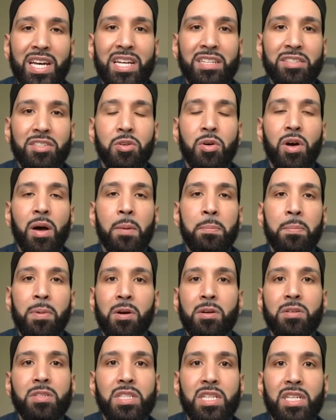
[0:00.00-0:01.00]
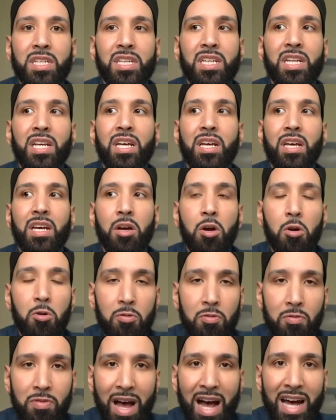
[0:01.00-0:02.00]
And so a person who
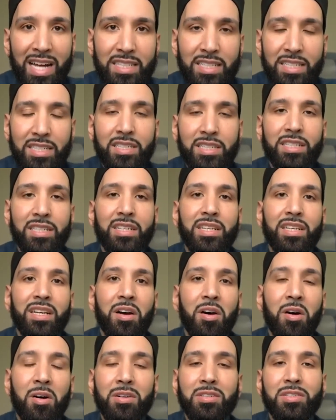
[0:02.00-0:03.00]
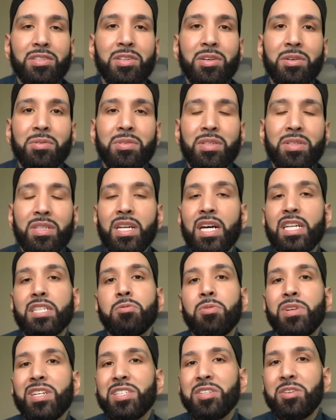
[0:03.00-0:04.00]
fasts also does
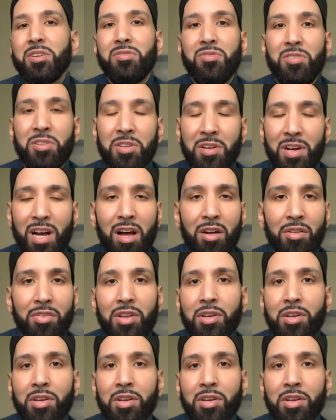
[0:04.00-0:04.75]
what is good for their health.